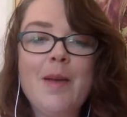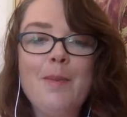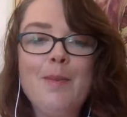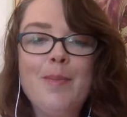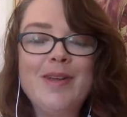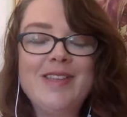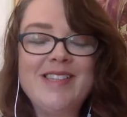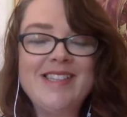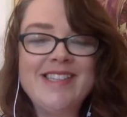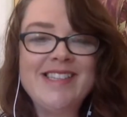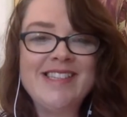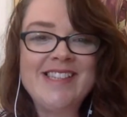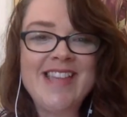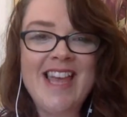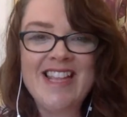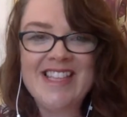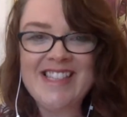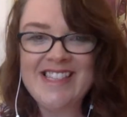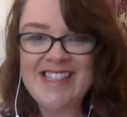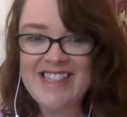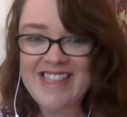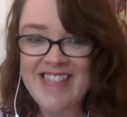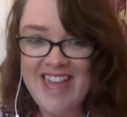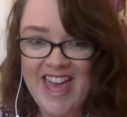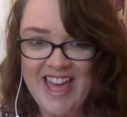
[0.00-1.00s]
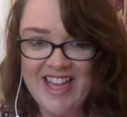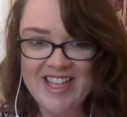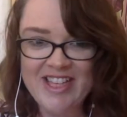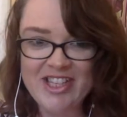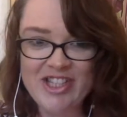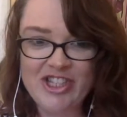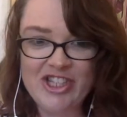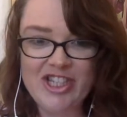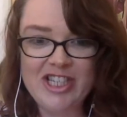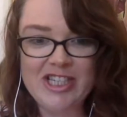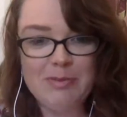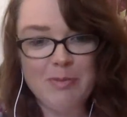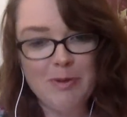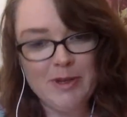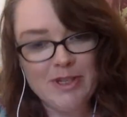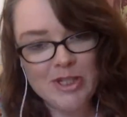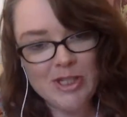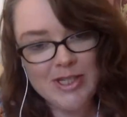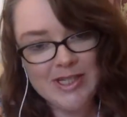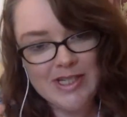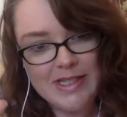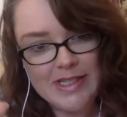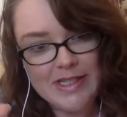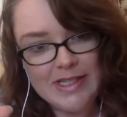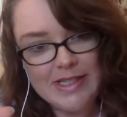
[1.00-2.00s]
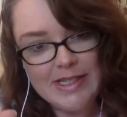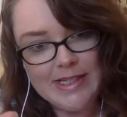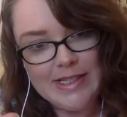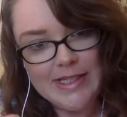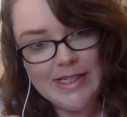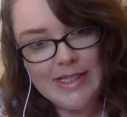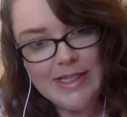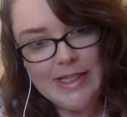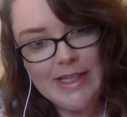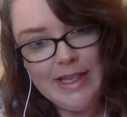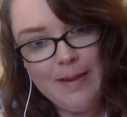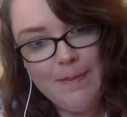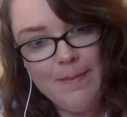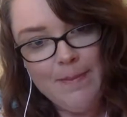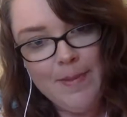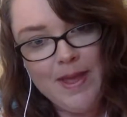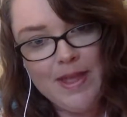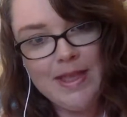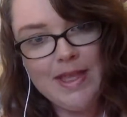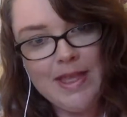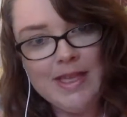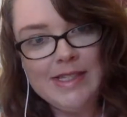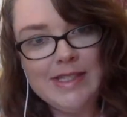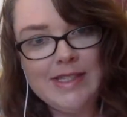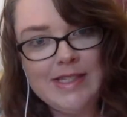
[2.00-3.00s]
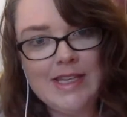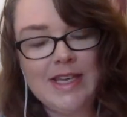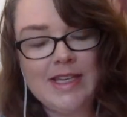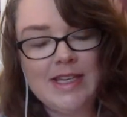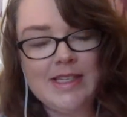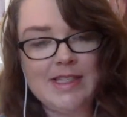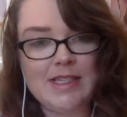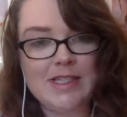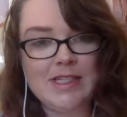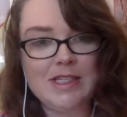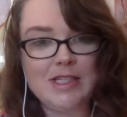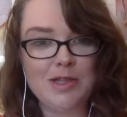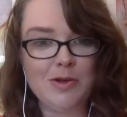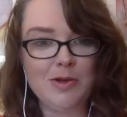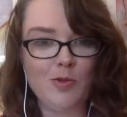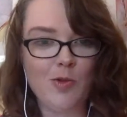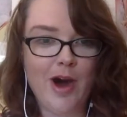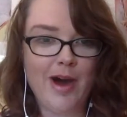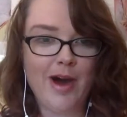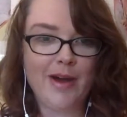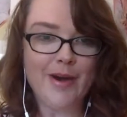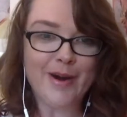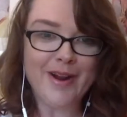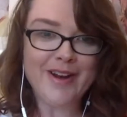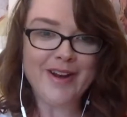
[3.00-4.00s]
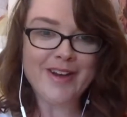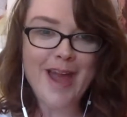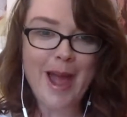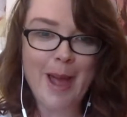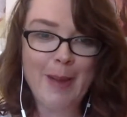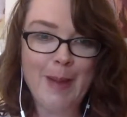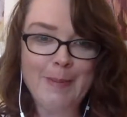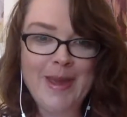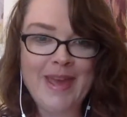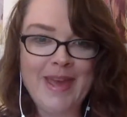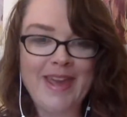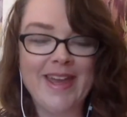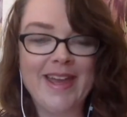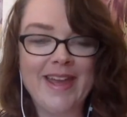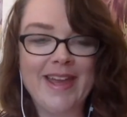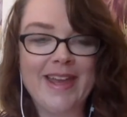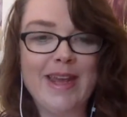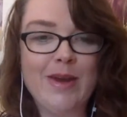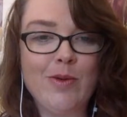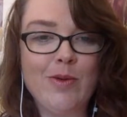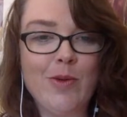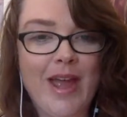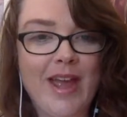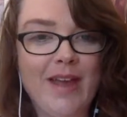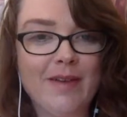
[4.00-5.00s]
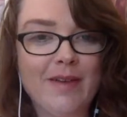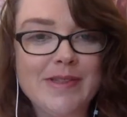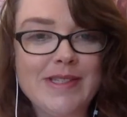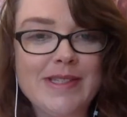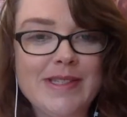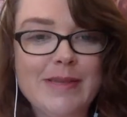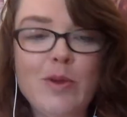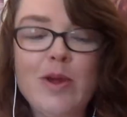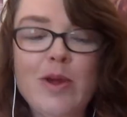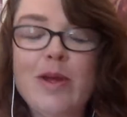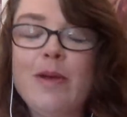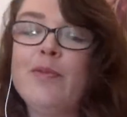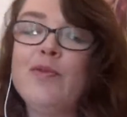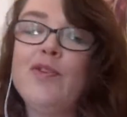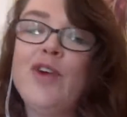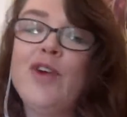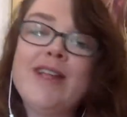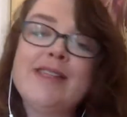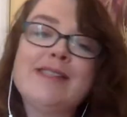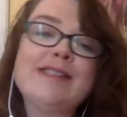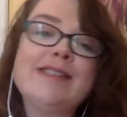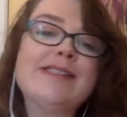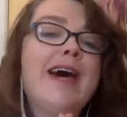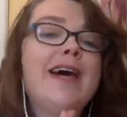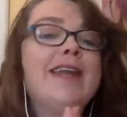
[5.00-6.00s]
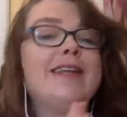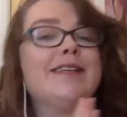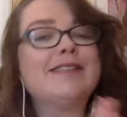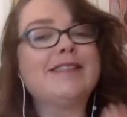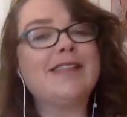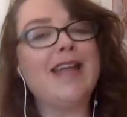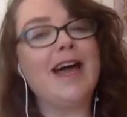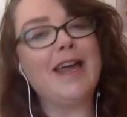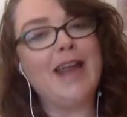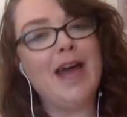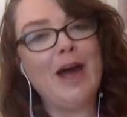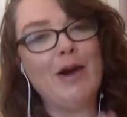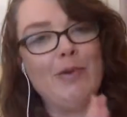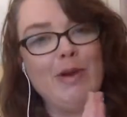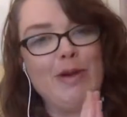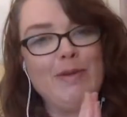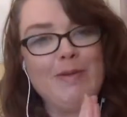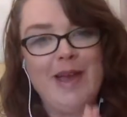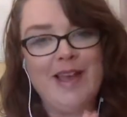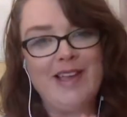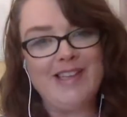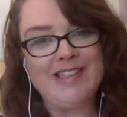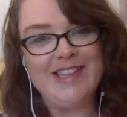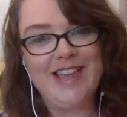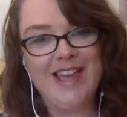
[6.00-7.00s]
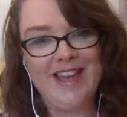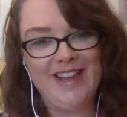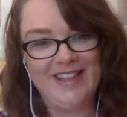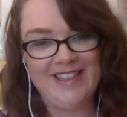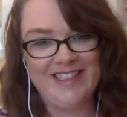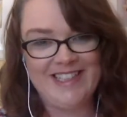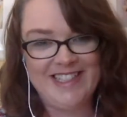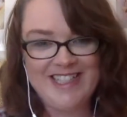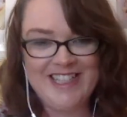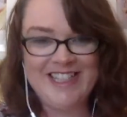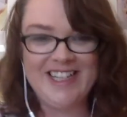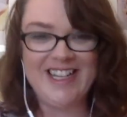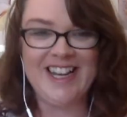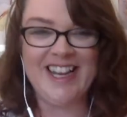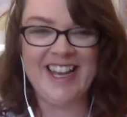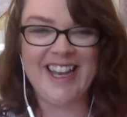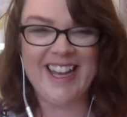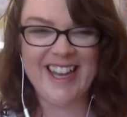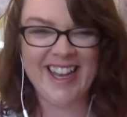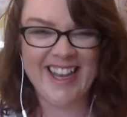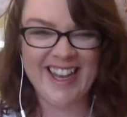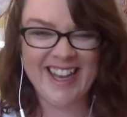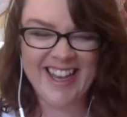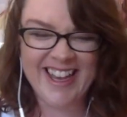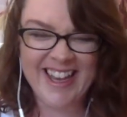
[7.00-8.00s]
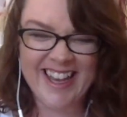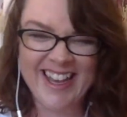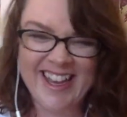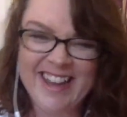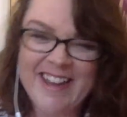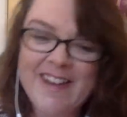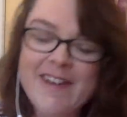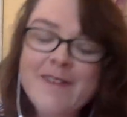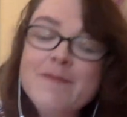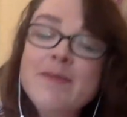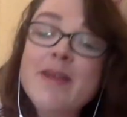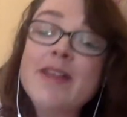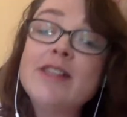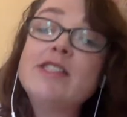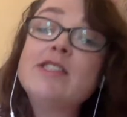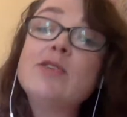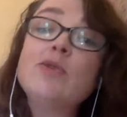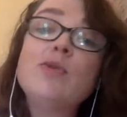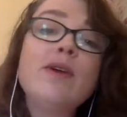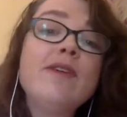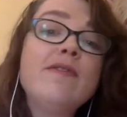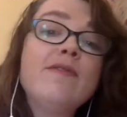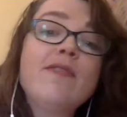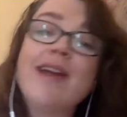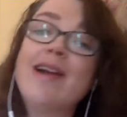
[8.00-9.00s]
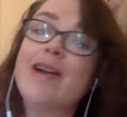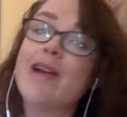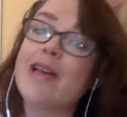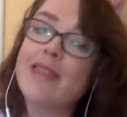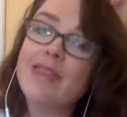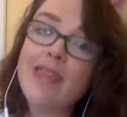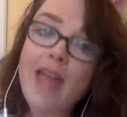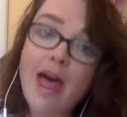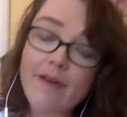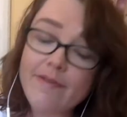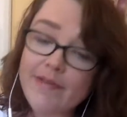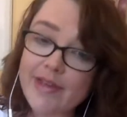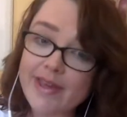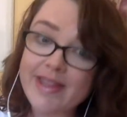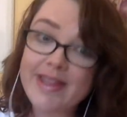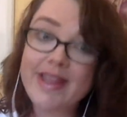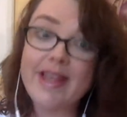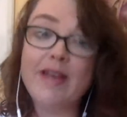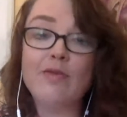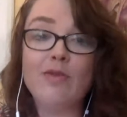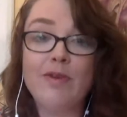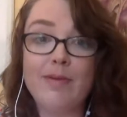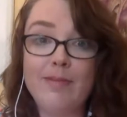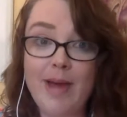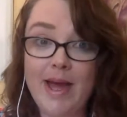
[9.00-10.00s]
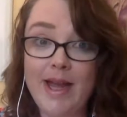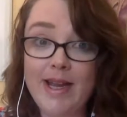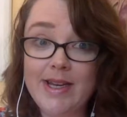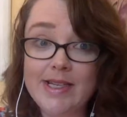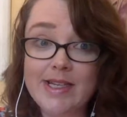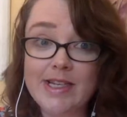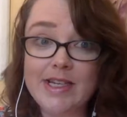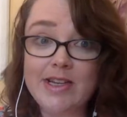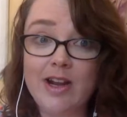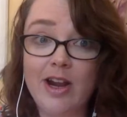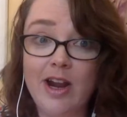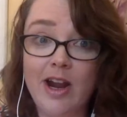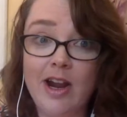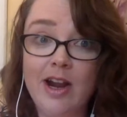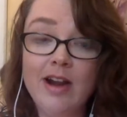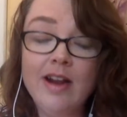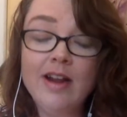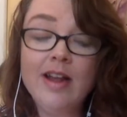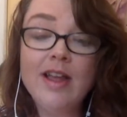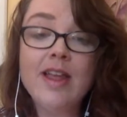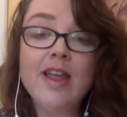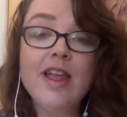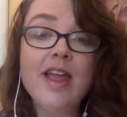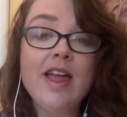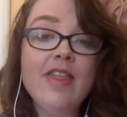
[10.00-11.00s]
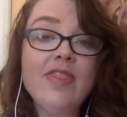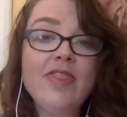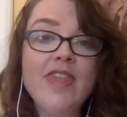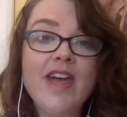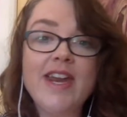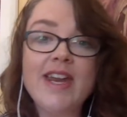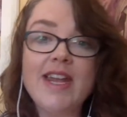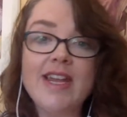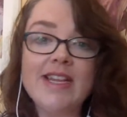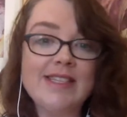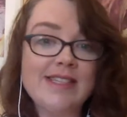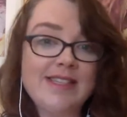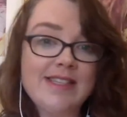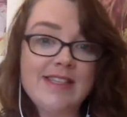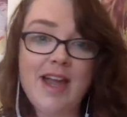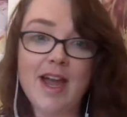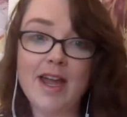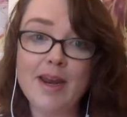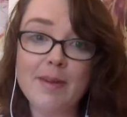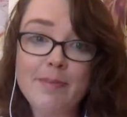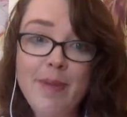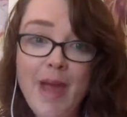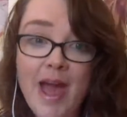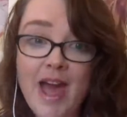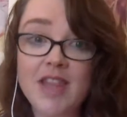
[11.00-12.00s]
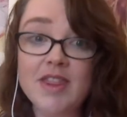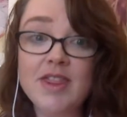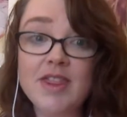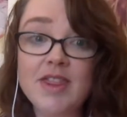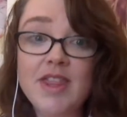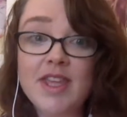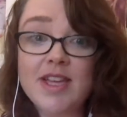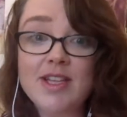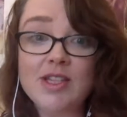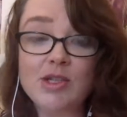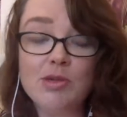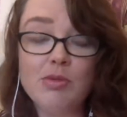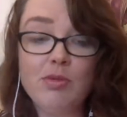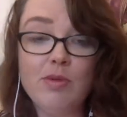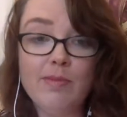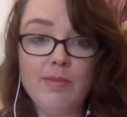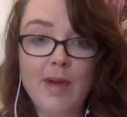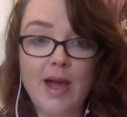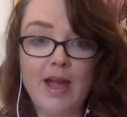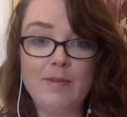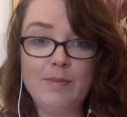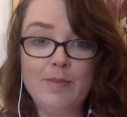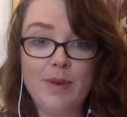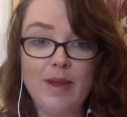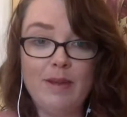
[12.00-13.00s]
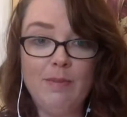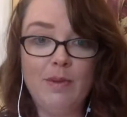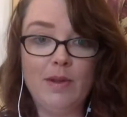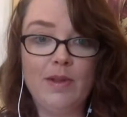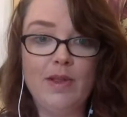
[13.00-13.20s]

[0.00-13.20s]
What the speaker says: But since then, she's been just slipping these things into the water and not making any waves. Well, friends, that is not how we make sales. And so we very lovingly reminded her that it's not a bad thing to remind people.